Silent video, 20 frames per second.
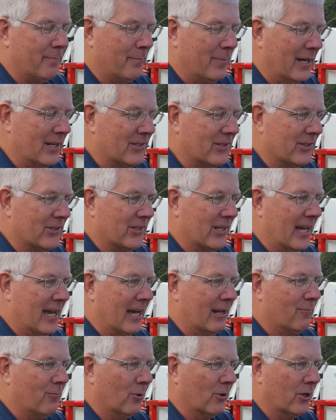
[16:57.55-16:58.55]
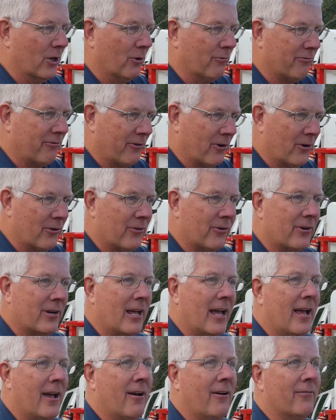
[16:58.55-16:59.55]
pesticide will go further
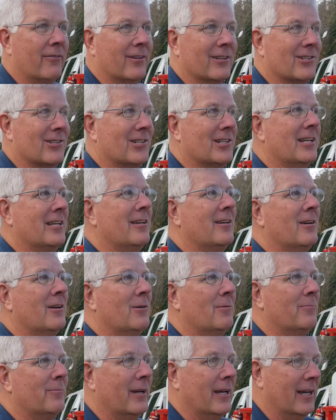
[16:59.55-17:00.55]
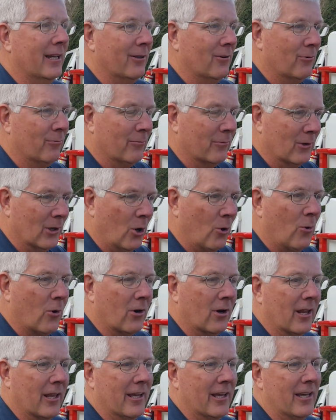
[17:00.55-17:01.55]
down the stem and on
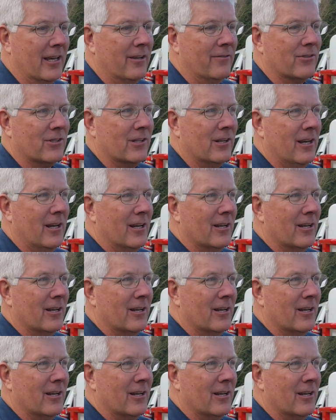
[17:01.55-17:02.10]
lower leaves,